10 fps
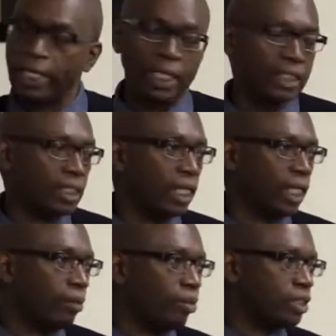analytical
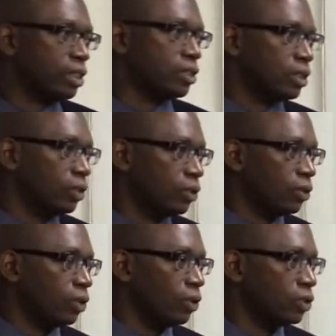and business
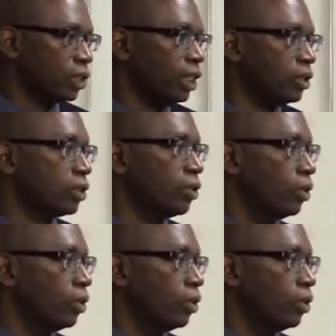skills.